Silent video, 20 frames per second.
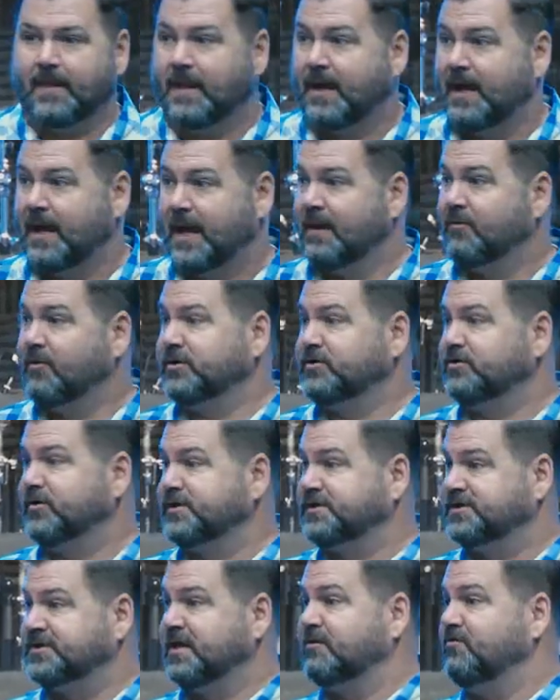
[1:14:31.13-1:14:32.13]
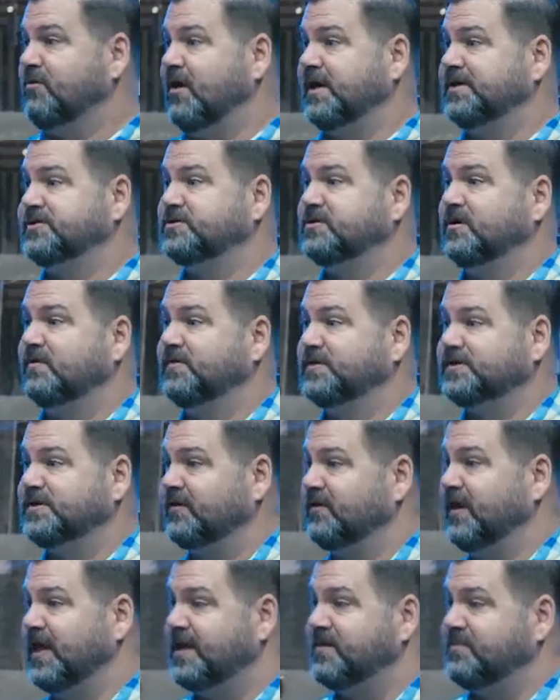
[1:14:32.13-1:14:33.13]
I went to a sunrise service
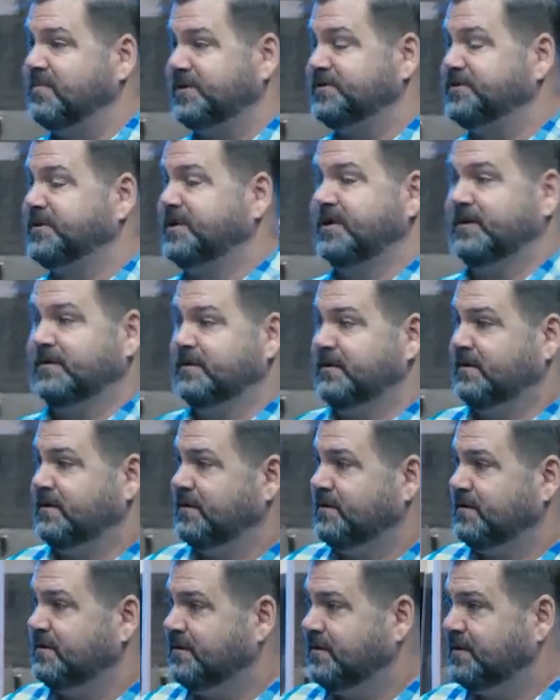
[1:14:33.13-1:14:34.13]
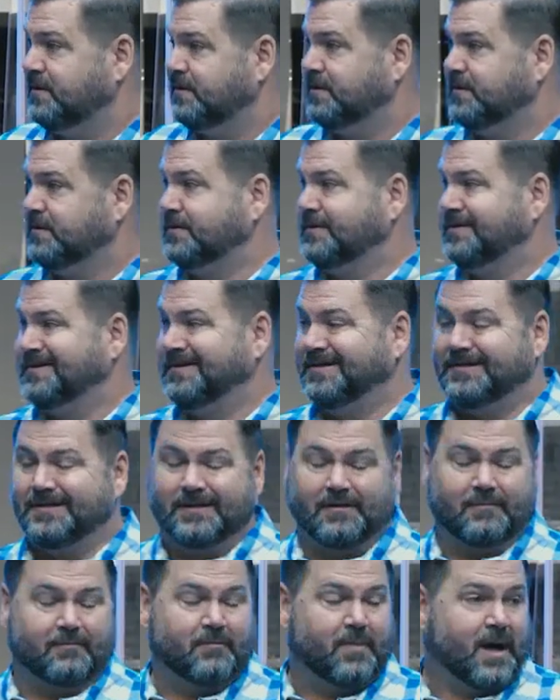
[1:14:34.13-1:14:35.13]
on Lake Michigan.
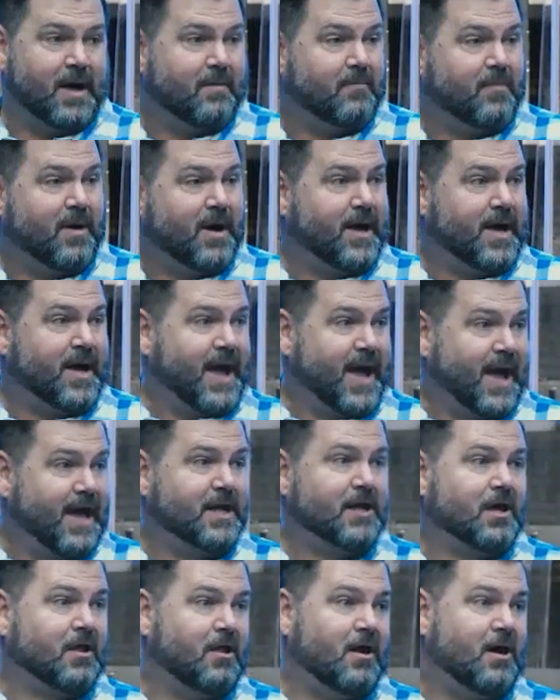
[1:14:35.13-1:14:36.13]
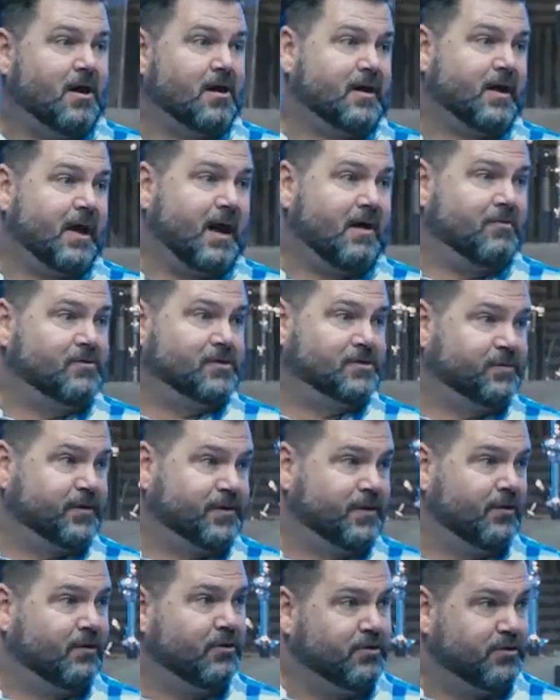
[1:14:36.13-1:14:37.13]
By, by 8 o'clock, I was with
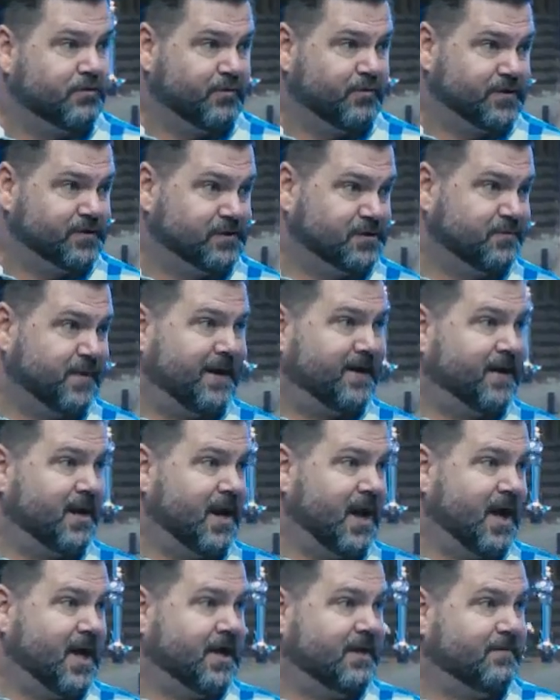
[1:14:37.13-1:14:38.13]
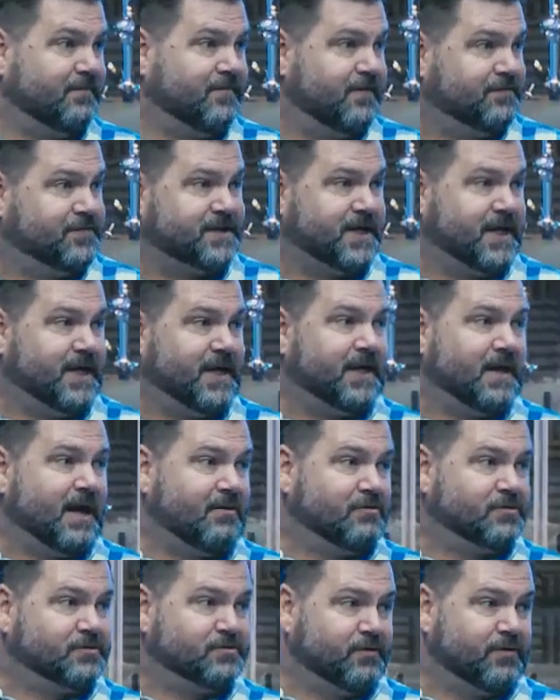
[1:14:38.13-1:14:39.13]
the Lutherans. By 9.15, I
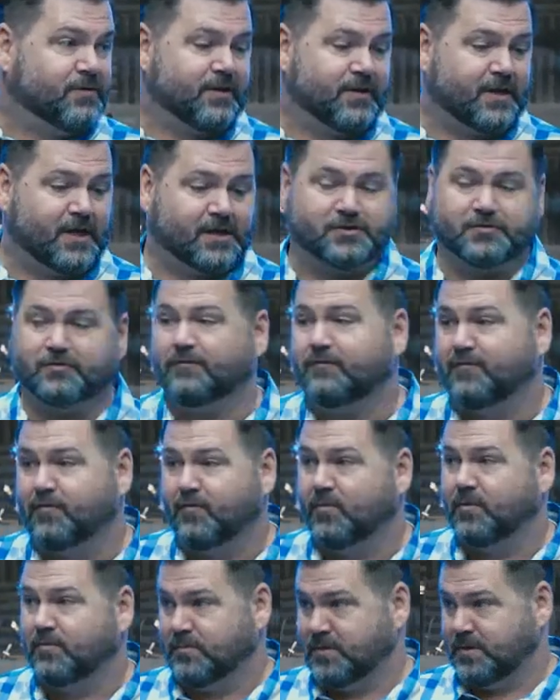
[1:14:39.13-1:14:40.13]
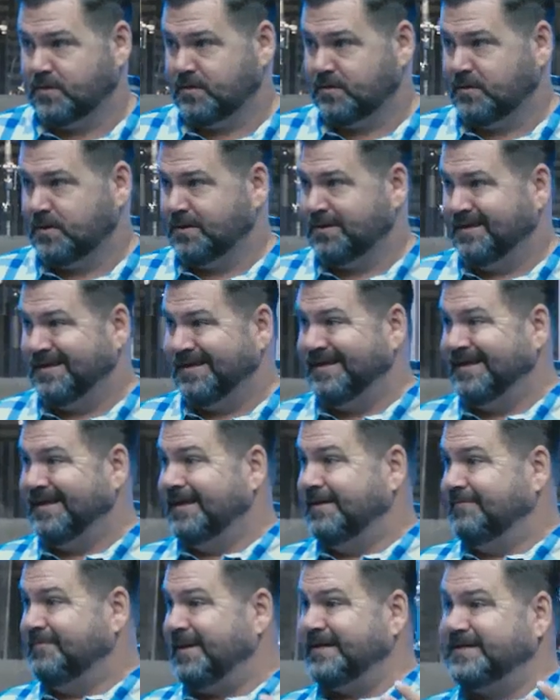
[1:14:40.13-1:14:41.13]
was with the Dutch Reformed.
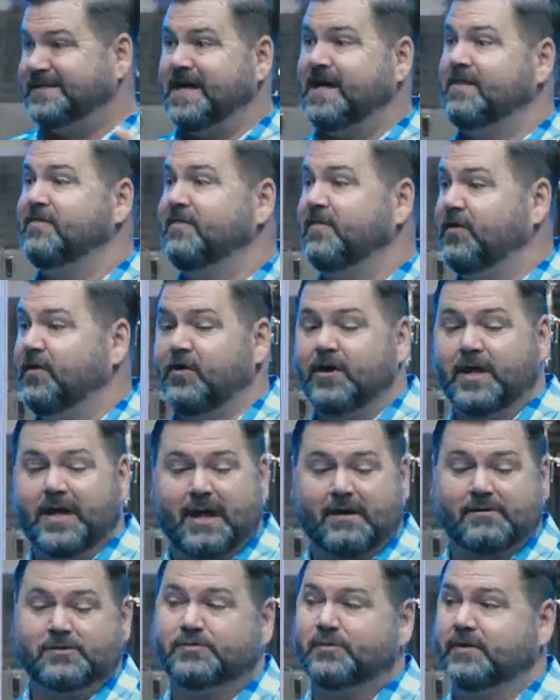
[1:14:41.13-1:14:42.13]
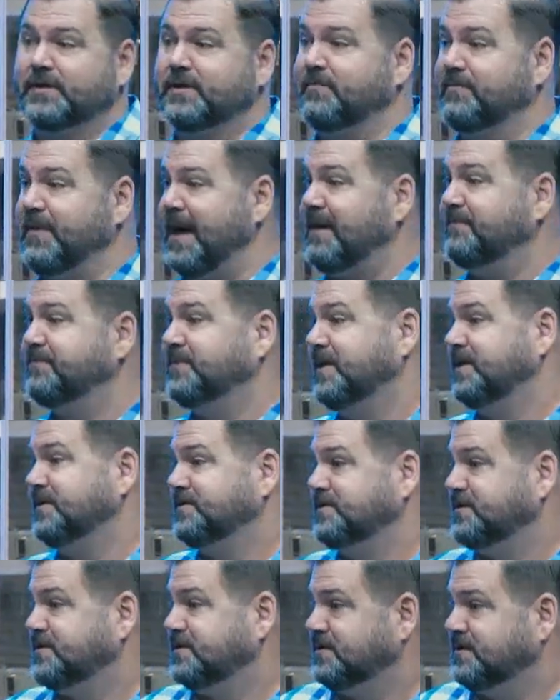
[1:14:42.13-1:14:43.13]
By 10.30, I was with the
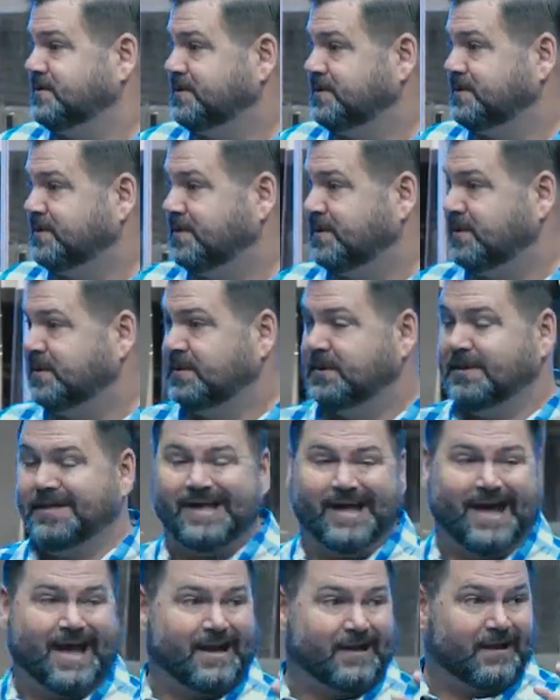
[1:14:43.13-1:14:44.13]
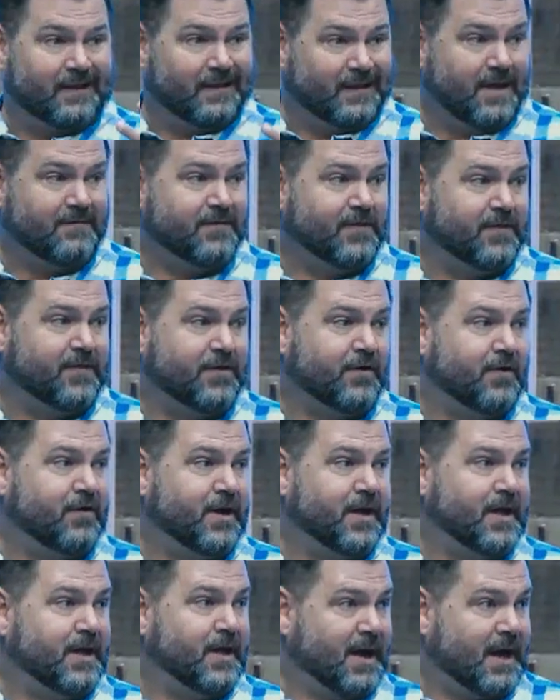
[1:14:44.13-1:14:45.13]
Baptist. At
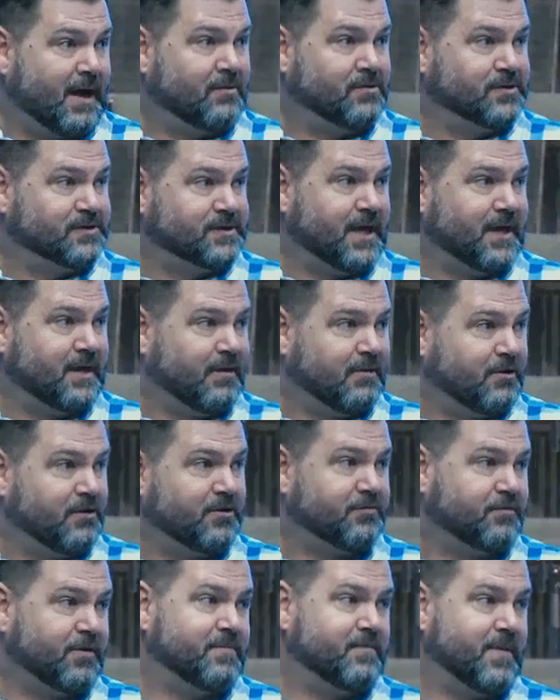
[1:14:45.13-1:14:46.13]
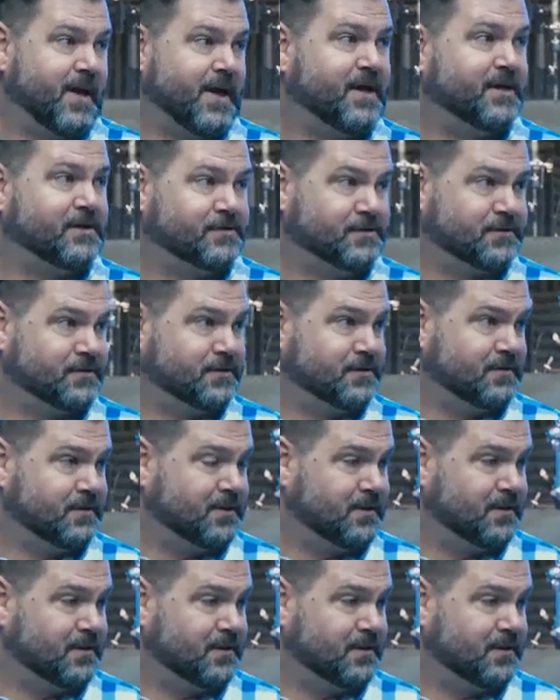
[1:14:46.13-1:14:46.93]
11.30, I was at a Lutheran Mass.